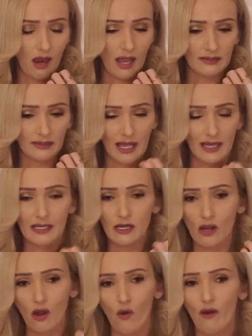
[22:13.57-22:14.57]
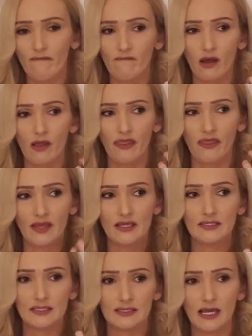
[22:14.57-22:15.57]
and letting go of
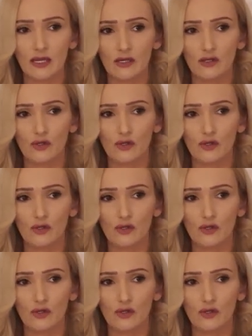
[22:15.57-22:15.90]
things that